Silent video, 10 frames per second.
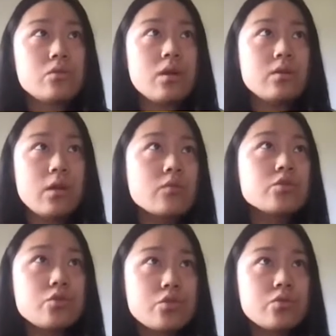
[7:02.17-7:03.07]
how
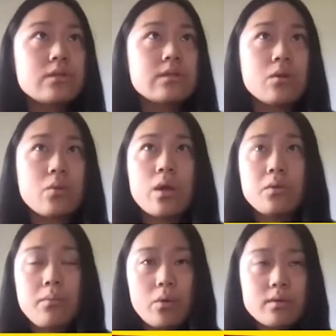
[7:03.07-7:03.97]
to choose the
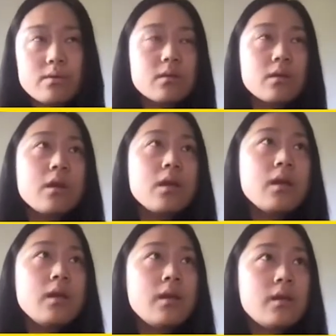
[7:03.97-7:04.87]
query points
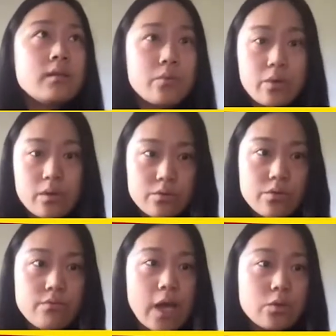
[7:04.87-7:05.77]
that we're going
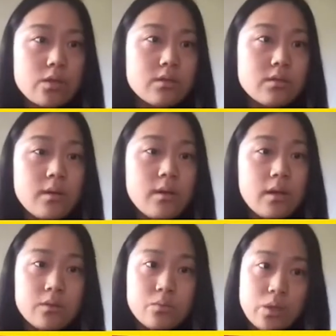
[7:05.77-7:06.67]
to evaluate.
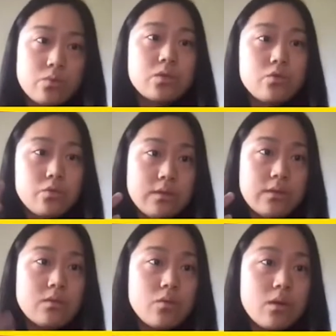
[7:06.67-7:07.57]
And once we choose
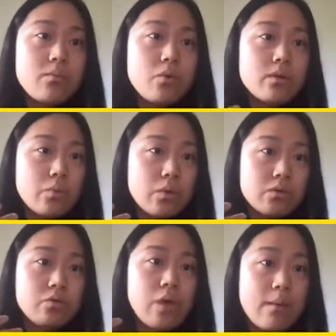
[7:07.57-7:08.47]
these query points, we're
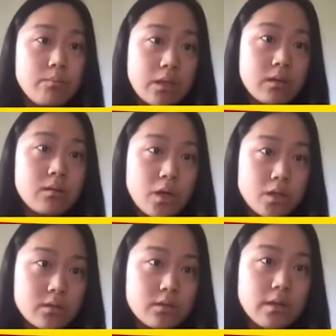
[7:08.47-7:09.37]
going to update the
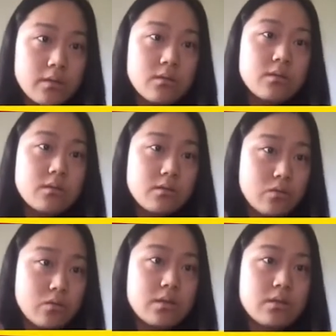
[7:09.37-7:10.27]
model and then
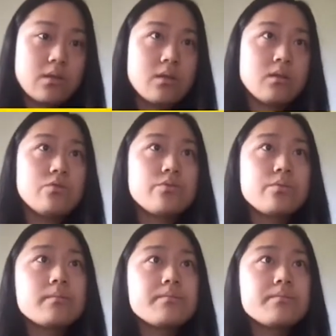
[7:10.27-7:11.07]
do the same loop.